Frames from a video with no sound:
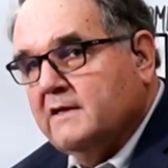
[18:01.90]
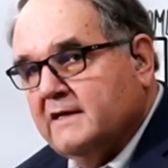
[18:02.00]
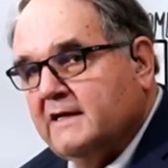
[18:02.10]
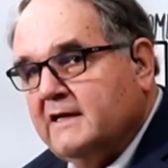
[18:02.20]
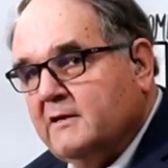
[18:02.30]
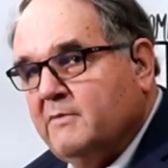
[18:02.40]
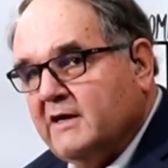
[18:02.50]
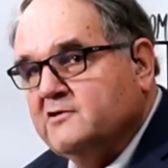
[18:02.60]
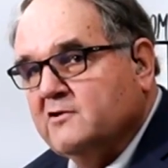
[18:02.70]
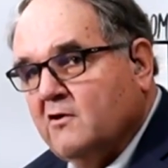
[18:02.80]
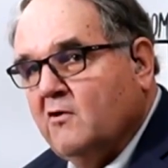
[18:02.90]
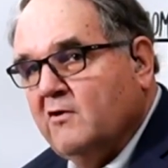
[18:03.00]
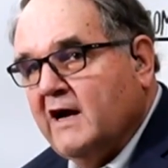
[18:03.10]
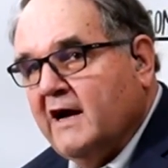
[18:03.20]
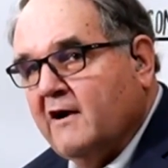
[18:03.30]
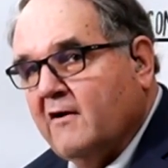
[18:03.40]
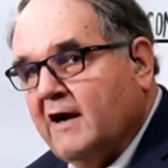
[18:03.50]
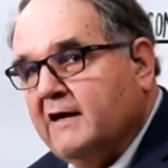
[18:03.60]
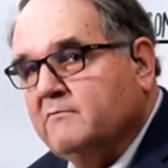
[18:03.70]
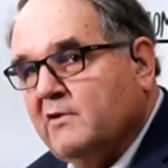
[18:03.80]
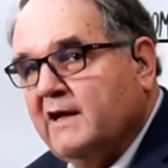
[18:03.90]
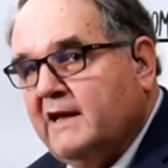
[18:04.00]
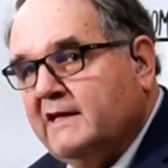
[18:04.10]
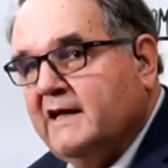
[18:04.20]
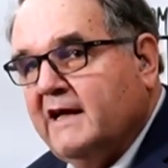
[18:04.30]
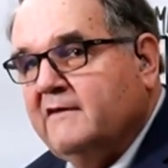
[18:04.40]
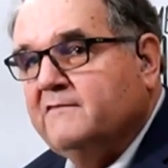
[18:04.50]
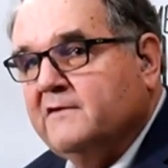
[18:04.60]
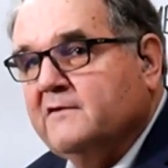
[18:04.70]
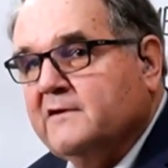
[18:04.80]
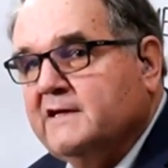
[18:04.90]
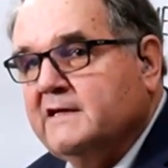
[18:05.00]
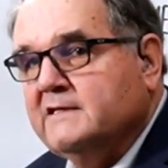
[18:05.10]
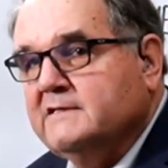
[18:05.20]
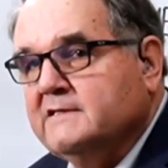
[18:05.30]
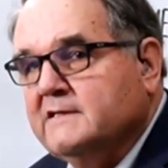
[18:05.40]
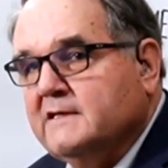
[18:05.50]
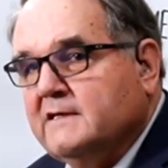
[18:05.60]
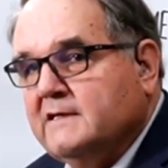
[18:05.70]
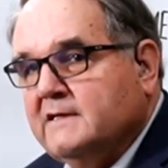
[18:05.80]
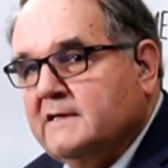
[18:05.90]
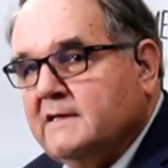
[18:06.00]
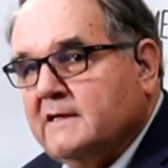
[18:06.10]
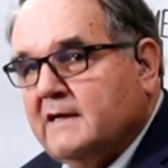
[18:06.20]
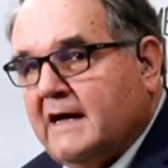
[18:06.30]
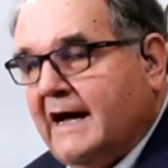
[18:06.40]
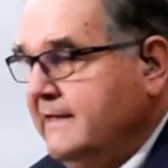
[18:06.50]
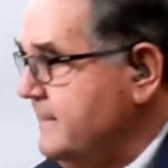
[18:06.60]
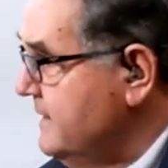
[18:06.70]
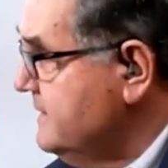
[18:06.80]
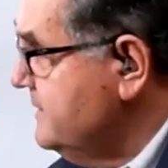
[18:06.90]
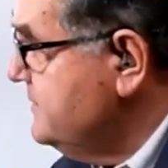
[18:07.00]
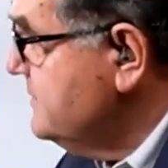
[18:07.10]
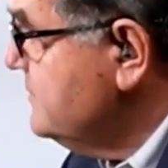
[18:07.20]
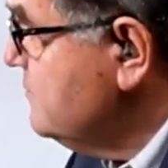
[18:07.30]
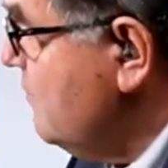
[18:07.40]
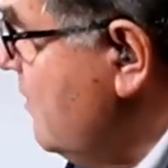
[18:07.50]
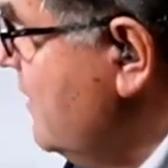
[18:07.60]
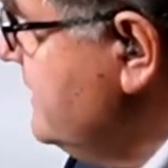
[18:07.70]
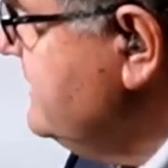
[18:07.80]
thinking about your own IRA and planning ahead for your kids, I think that just drawing